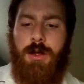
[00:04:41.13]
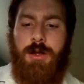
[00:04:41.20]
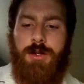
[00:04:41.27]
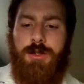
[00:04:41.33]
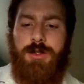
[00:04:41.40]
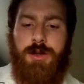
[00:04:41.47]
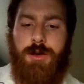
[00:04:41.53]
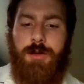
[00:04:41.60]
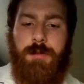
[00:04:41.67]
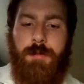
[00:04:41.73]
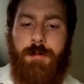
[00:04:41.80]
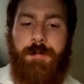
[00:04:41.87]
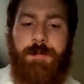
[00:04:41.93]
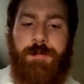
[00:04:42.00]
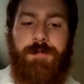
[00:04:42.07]
So
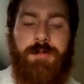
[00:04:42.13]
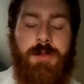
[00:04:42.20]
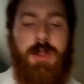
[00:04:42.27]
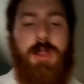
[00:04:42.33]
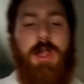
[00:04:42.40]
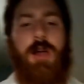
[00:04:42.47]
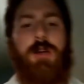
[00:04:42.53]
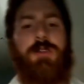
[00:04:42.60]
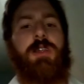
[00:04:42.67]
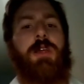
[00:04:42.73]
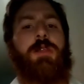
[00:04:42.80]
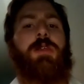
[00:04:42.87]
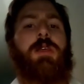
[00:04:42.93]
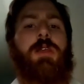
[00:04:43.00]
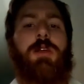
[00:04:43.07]
there's a
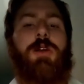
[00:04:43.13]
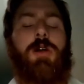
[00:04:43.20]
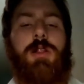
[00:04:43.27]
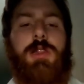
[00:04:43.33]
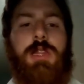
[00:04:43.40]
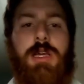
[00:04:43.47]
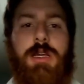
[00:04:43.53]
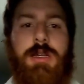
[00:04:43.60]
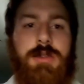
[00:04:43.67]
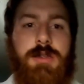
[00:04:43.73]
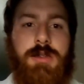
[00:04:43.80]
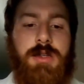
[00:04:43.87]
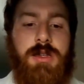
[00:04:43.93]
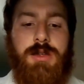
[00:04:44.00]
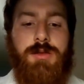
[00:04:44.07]
thing called the
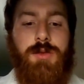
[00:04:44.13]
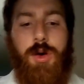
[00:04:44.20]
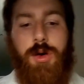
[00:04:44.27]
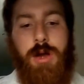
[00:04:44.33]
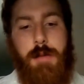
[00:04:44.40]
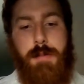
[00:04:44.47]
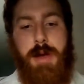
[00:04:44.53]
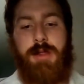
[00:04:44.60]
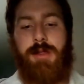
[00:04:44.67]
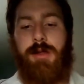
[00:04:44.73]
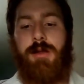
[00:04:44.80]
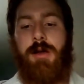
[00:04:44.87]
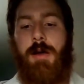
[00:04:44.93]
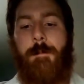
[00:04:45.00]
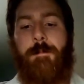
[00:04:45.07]
Cicerone
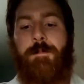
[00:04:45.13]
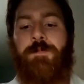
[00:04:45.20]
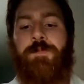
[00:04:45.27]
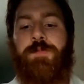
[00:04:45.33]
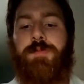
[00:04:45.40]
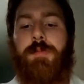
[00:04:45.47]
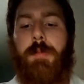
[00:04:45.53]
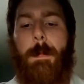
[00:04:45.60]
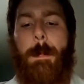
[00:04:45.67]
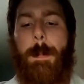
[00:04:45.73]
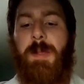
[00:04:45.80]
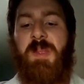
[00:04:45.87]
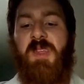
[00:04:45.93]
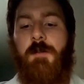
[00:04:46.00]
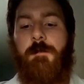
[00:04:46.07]
method
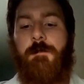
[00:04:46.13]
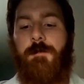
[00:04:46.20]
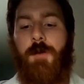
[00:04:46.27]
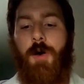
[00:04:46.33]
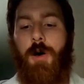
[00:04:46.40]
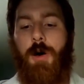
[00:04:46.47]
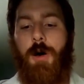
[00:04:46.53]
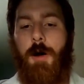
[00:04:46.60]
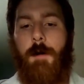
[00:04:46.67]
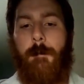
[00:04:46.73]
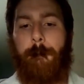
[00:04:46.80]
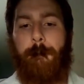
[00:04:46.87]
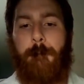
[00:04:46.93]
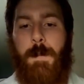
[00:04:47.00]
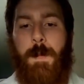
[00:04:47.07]
for
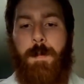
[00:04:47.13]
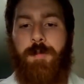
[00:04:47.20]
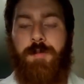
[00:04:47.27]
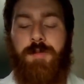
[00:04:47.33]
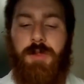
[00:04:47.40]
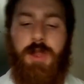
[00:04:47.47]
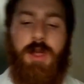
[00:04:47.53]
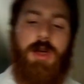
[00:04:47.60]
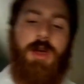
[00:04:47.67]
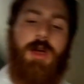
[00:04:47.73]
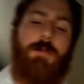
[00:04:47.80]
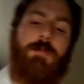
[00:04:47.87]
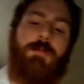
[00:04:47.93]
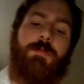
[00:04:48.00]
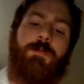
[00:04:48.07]

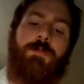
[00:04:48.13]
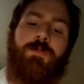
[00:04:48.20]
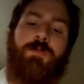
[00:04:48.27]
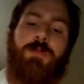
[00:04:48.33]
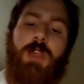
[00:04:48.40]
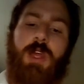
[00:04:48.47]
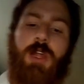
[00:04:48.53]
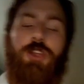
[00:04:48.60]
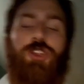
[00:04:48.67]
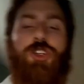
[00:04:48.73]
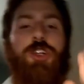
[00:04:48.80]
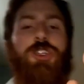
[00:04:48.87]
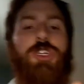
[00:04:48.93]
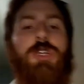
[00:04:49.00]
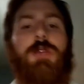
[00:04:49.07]
kind of
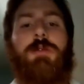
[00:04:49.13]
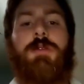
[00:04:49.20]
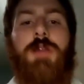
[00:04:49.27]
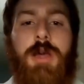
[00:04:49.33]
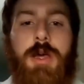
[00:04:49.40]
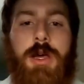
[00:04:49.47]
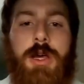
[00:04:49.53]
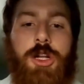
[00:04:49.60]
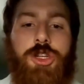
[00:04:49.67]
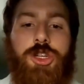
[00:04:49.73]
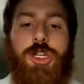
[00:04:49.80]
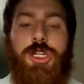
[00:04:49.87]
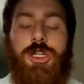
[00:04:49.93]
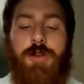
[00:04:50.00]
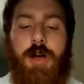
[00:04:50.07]
judging
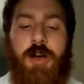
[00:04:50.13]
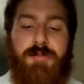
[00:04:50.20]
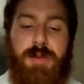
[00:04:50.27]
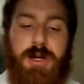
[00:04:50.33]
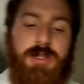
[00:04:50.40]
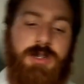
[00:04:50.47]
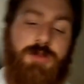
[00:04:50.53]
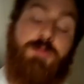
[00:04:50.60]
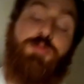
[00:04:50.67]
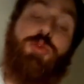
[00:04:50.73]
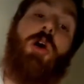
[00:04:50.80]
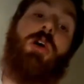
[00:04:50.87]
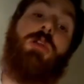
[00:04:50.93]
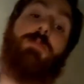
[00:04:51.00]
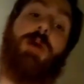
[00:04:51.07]
craft beers, and it was
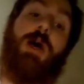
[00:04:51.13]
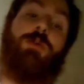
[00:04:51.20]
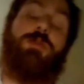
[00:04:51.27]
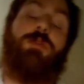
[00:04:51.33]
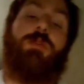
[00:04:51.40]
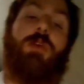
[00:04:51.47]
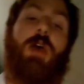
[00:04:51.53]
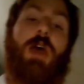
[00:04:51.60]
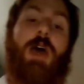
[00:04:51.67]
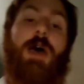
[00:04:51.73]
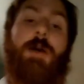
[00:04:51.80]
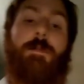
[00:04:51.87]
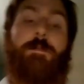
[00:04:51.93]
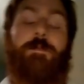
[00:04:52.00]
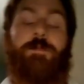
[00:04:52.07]
brought about
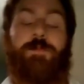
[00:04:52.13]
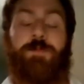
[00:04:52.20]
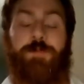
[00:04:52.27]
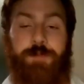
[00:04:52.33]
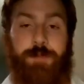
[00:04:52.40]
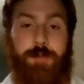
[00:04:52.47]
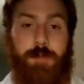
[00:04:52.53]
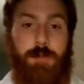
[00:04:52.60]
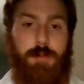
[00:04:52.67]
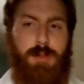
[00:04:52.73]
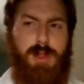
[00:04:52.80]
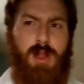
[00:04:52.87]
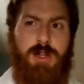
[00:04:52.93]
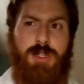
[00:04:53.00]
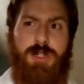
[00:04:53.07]

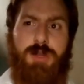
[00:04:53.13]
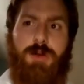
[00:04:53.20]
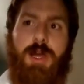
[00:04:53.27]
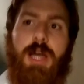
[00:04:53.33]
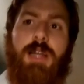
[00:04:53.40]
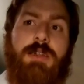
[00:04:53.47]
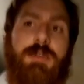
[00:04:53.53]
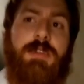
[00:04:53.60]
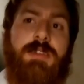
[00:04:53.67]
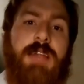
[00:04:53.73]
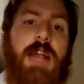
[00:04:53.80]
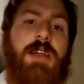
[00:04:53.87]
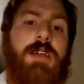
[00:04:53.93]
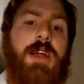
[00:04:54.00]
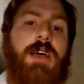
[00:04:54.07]
to kind of
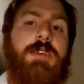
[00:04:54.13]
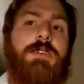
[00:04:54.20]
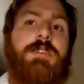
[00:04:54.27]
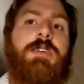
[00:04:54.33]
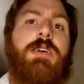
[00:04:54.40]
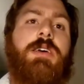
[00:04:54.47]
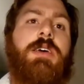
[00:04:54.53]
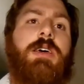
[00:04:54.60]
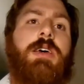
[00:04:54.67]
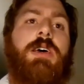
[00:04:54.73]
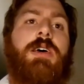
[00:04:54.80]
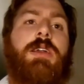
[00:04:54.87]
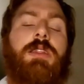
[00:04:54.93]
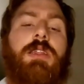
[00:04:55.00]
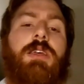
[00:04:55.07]
standardize
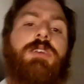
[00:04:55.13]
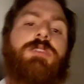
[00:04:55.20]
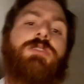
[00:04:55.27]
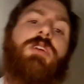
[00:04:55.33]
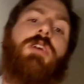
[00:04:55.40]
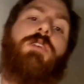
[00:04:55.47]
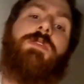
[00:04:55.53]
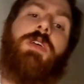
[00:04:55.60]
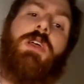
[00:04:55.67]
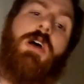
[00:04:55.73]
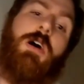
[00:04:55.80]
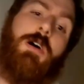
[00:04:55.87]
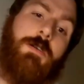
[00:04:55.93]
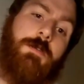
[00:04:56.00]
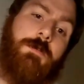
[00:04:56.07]
the serving
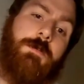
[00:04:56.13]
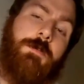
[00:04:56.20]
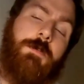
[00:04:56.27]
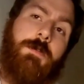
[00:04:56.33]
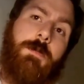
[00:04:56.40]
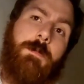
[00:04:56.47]
of